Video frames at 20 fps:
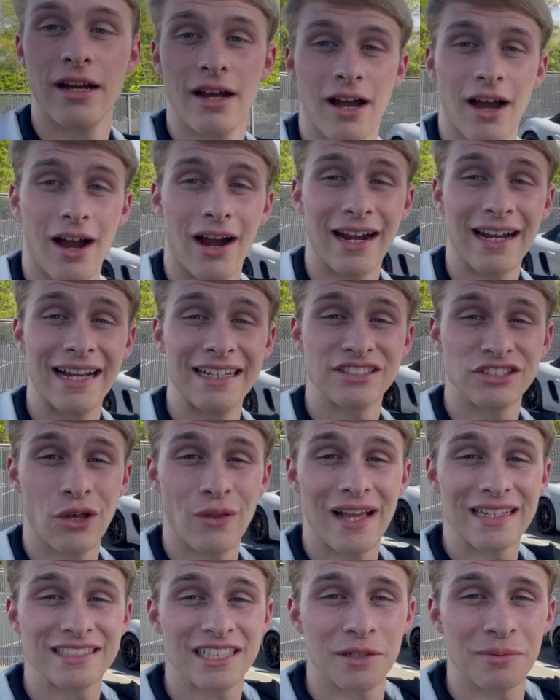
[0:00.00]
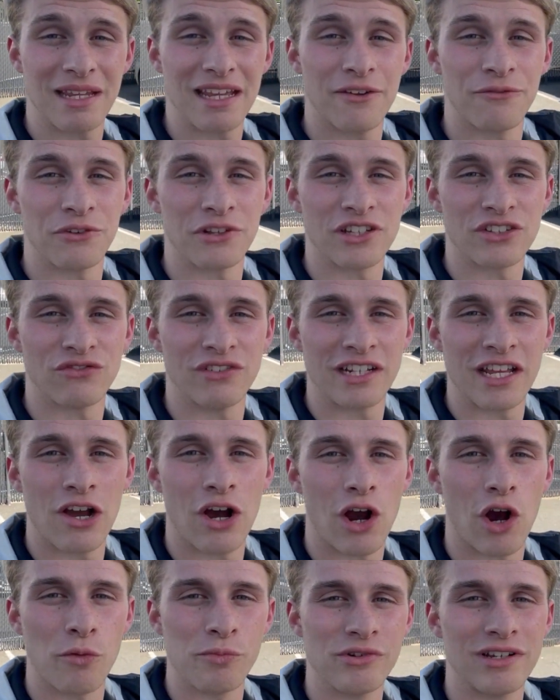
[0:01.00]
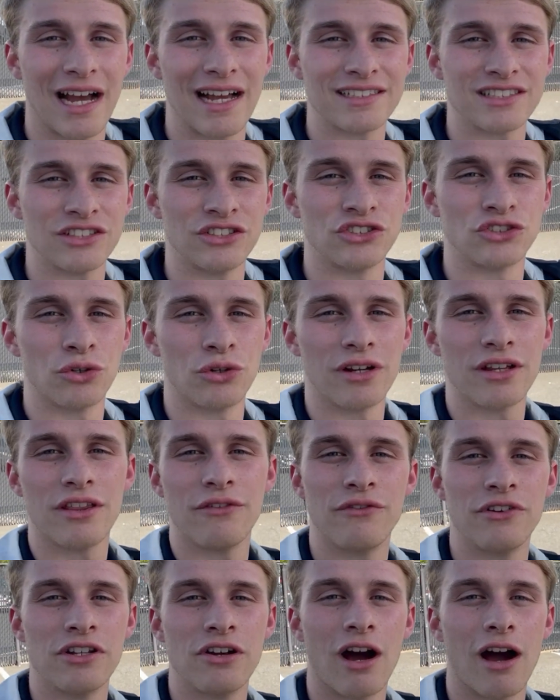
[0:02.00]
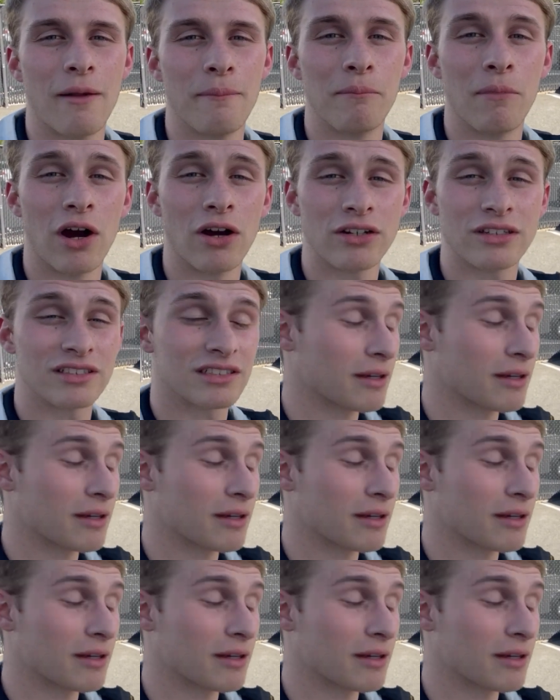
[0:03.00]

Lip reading: All right, guys, so that's going to be it for this video. I hope you guys enjoyed the video on Marc's